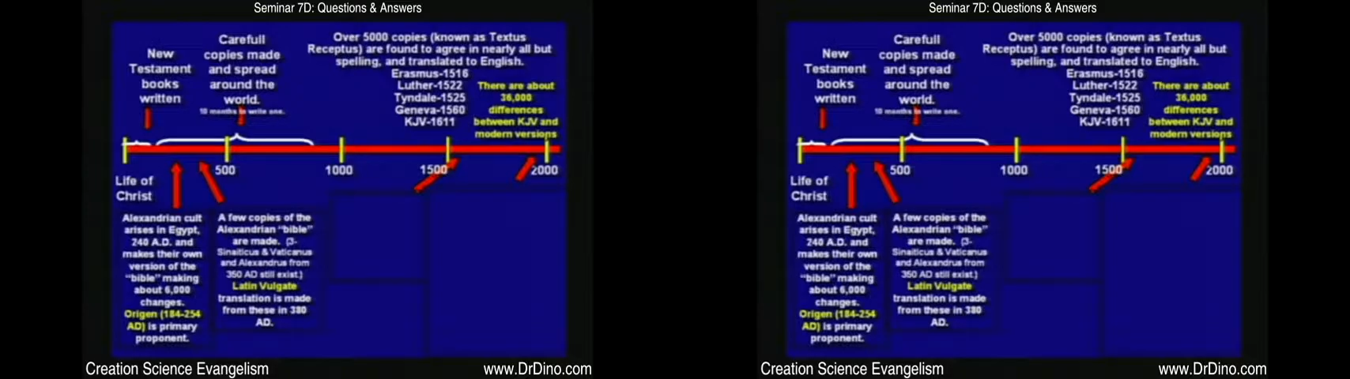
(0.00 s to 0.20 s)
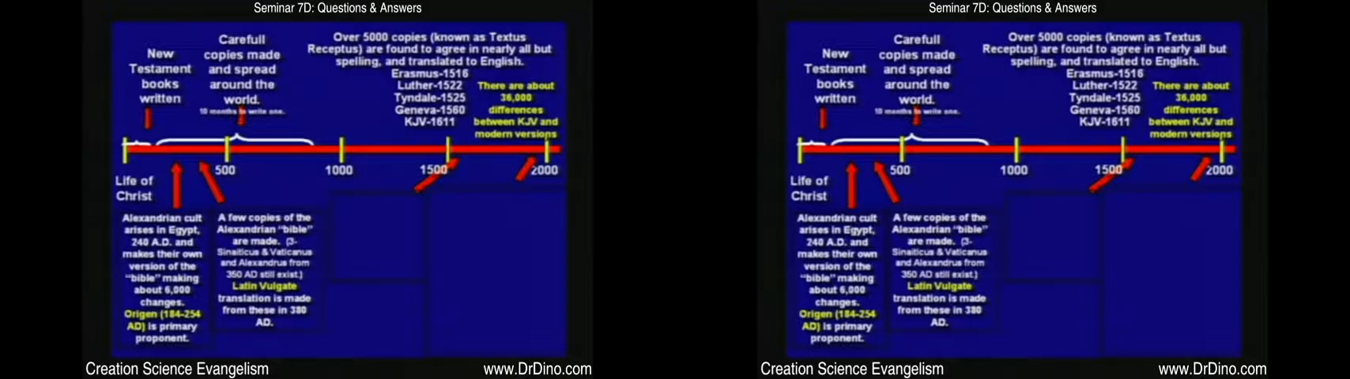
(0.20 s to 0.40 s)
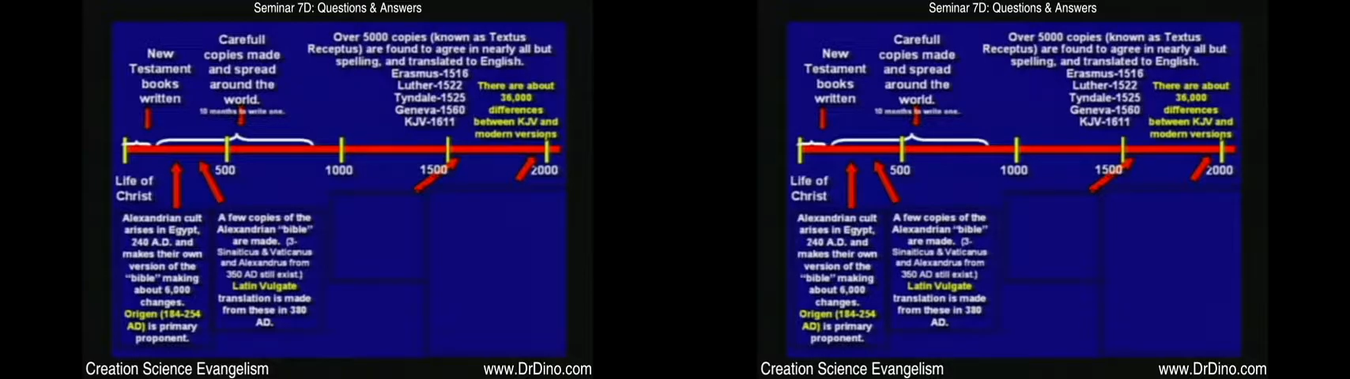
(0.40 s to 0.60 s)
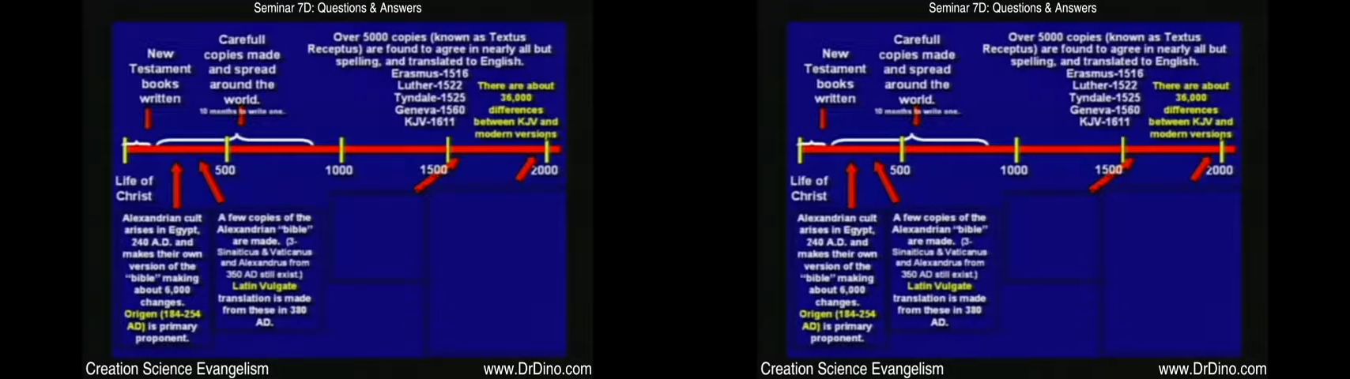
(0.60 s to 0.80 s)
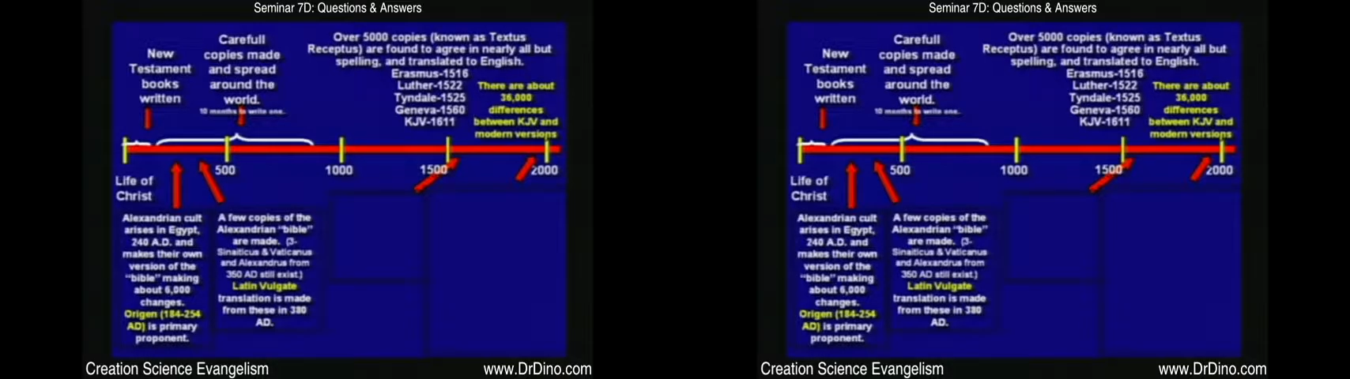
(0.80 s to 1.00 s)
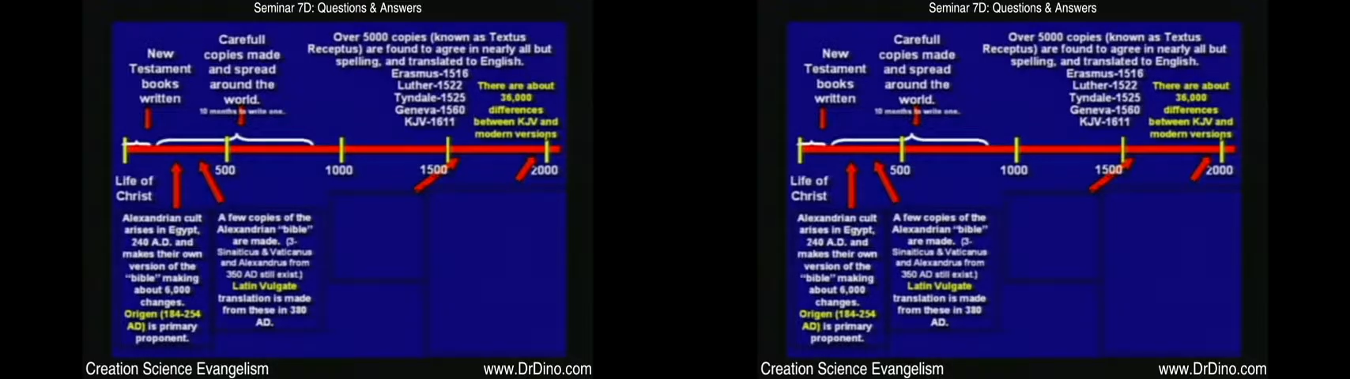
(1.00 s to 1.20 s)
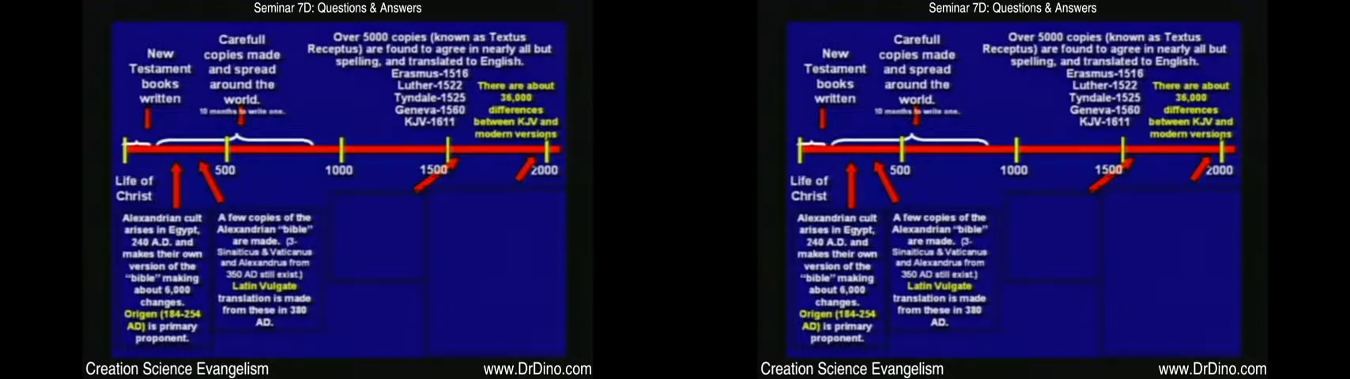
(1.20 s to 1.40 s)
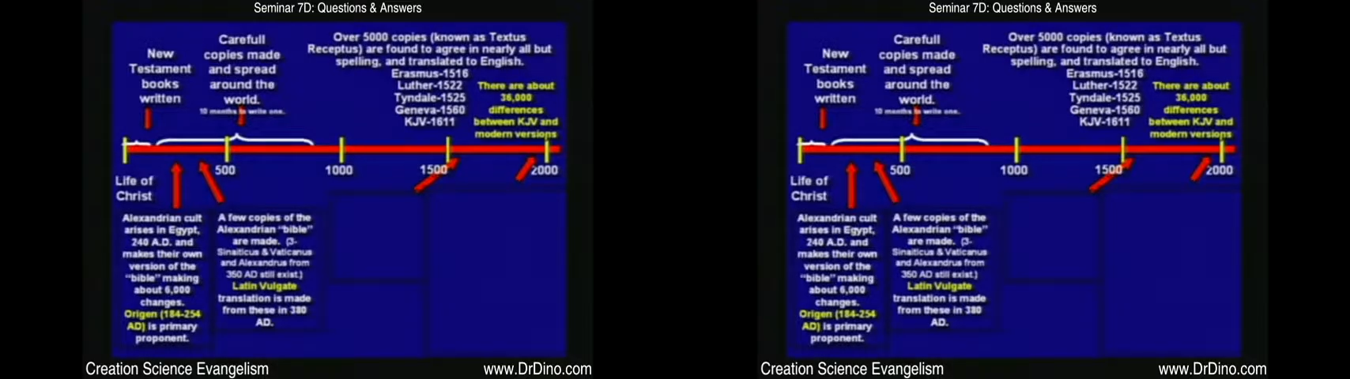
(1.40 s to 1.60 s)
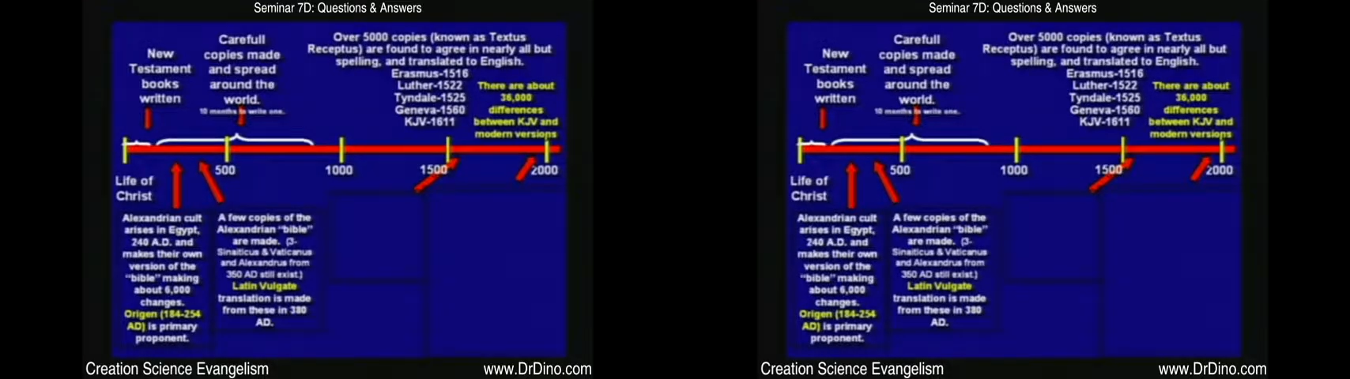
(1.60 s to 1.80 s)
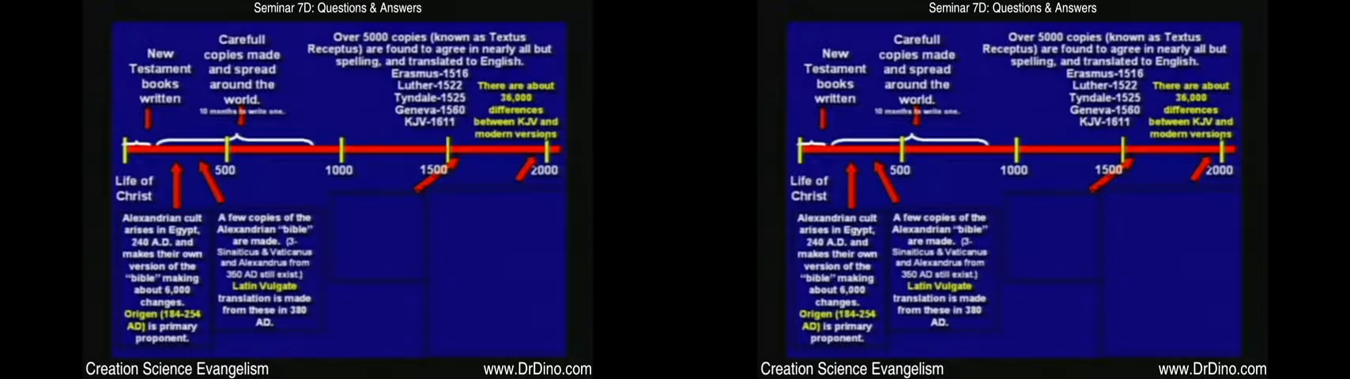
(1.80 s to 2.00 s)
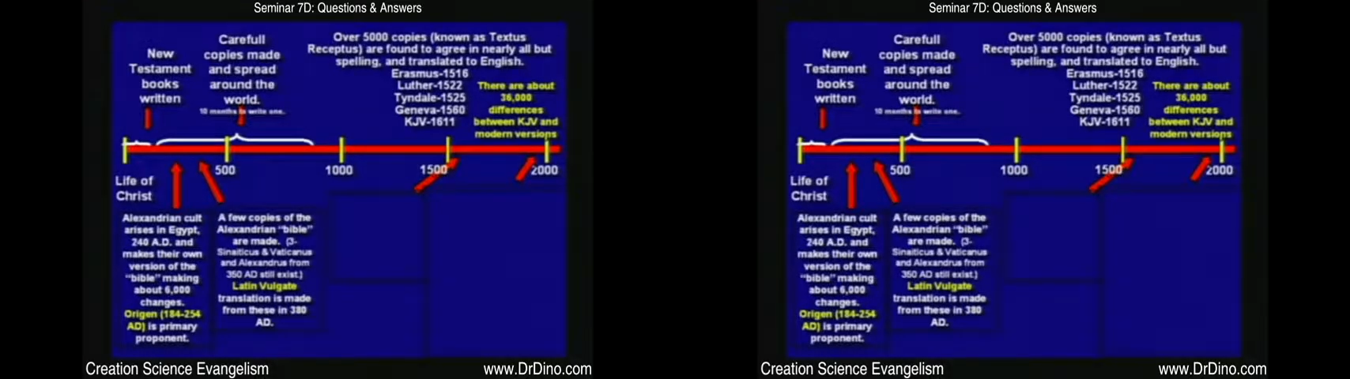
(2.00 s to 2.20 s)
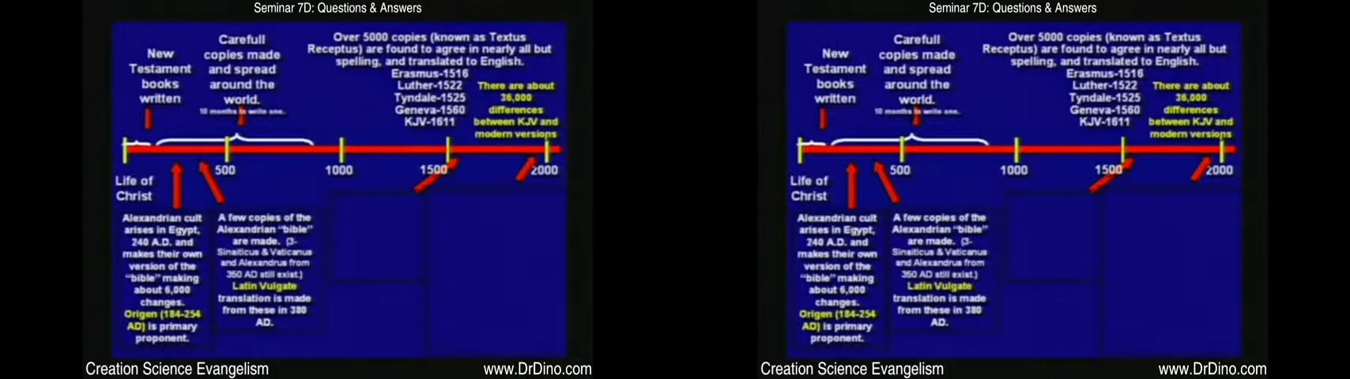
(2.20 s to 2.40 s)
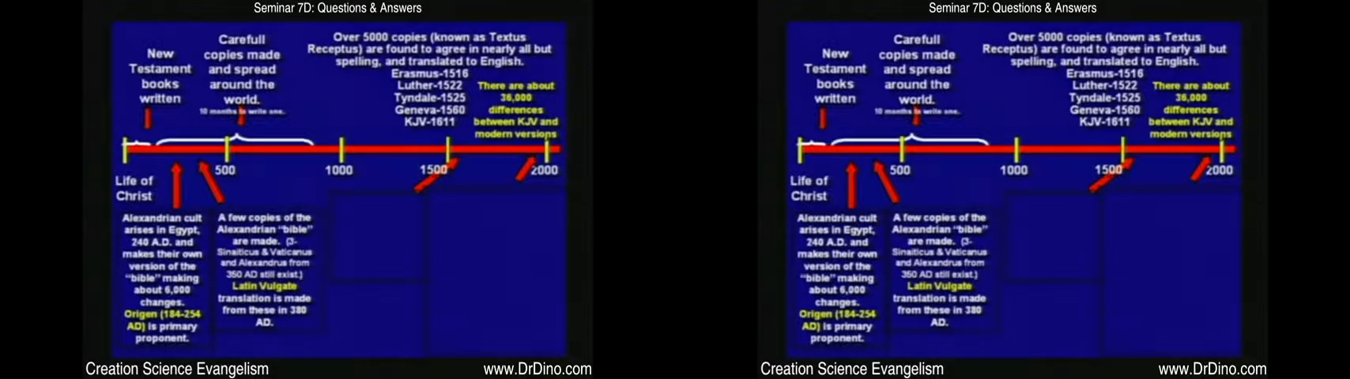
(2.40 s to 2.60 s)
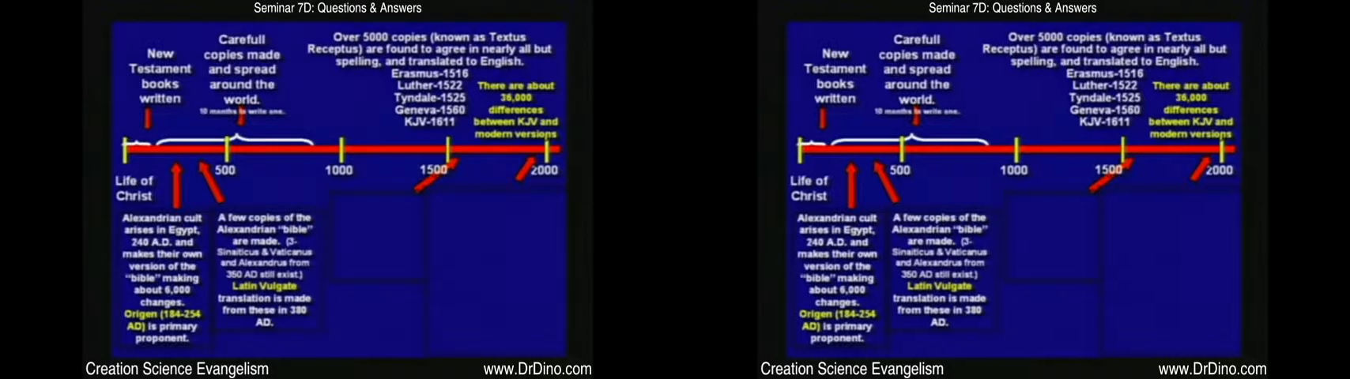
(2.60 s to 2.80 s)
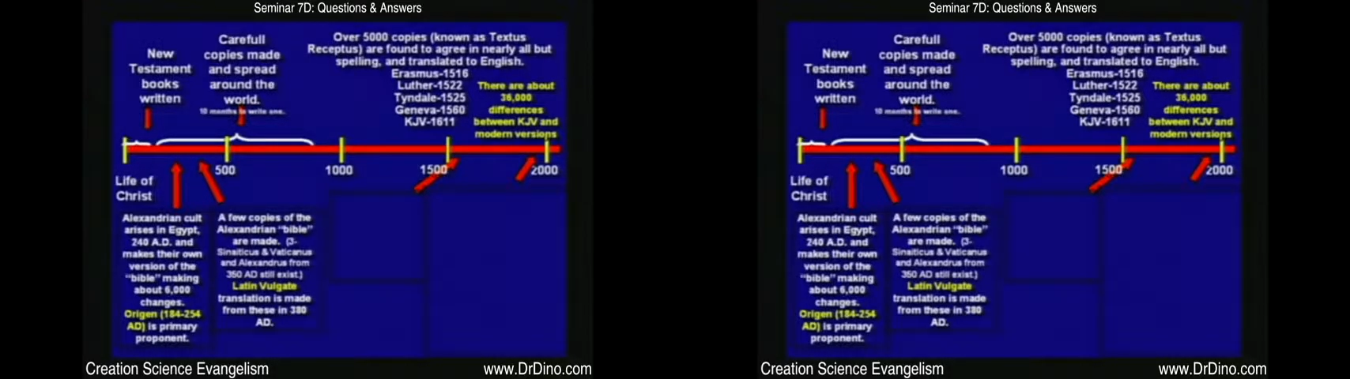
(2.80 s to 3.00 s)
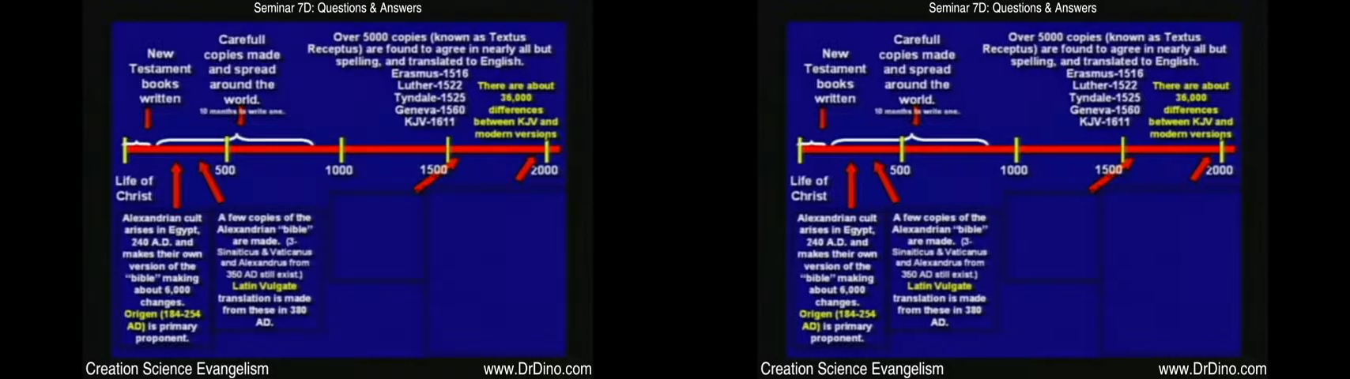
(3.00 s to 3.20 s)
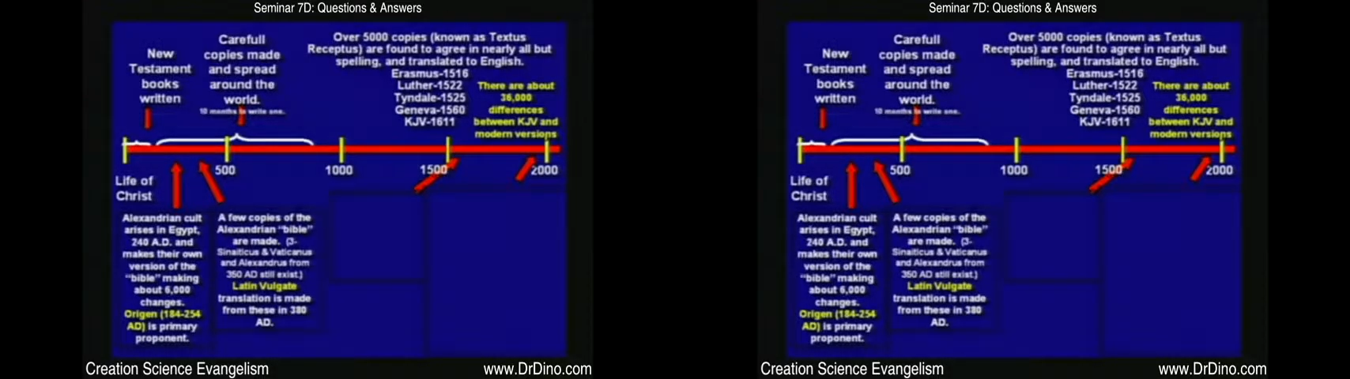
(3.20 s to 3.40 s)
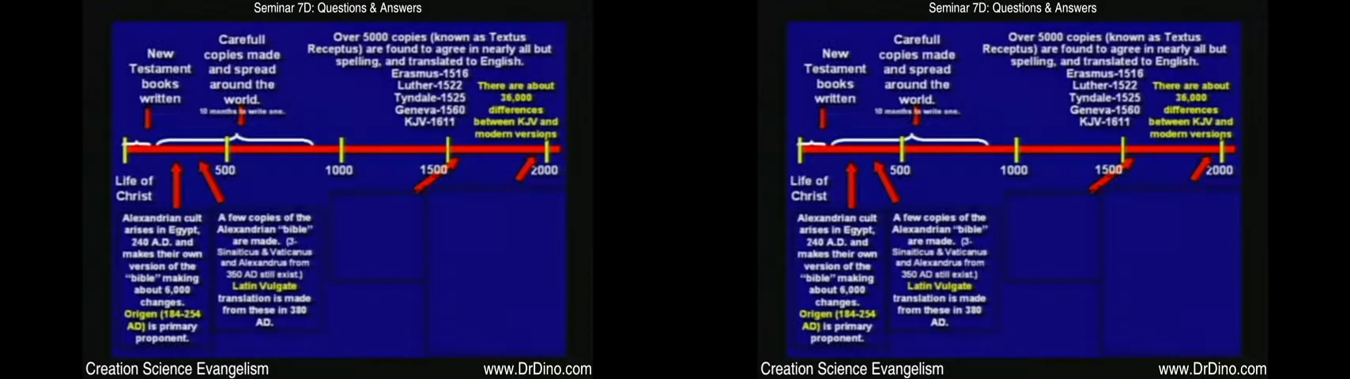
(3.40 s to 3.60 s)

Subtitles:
No face is visible, so there are no lips to read.